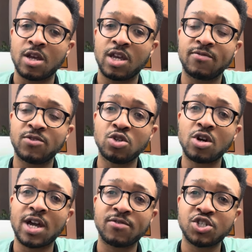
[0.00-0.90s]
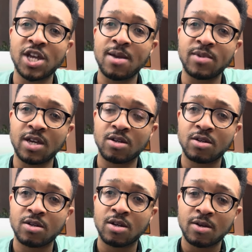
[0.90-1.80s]
If you don't have shame yet,
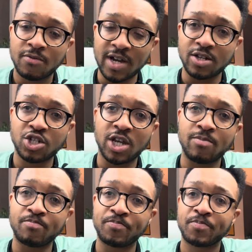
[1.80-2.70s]
find shame.